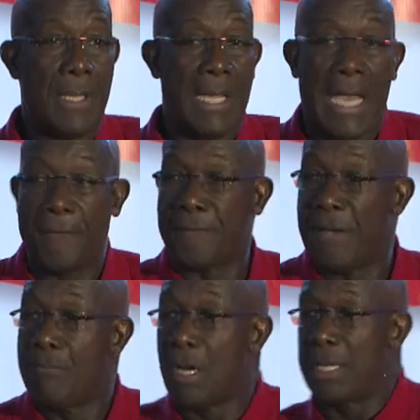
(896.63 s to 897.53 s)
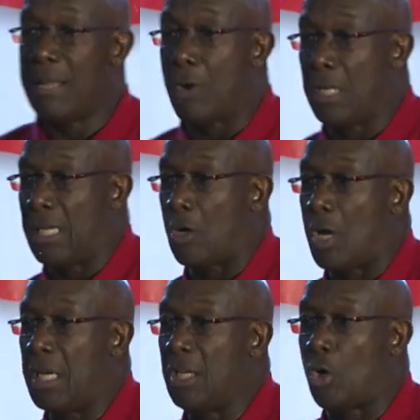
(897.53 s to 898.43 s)
every Monday morning they're
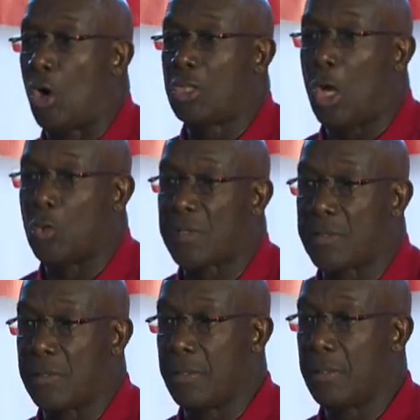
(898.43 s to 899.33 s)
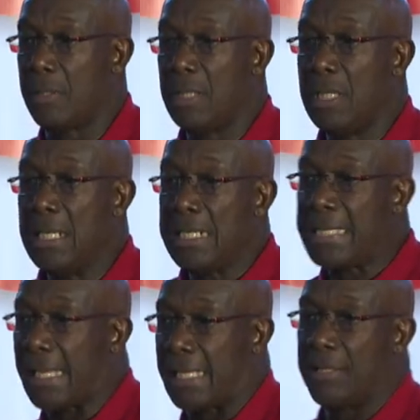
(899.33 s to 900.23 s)
going in the courthouse.
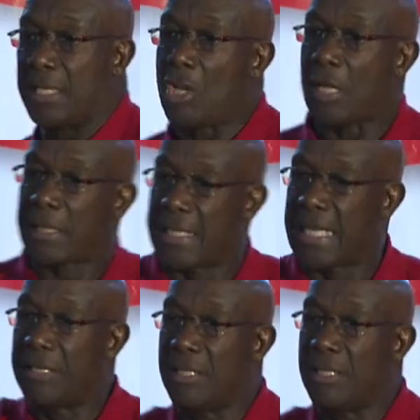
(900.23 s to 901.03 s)
taking the doctors and the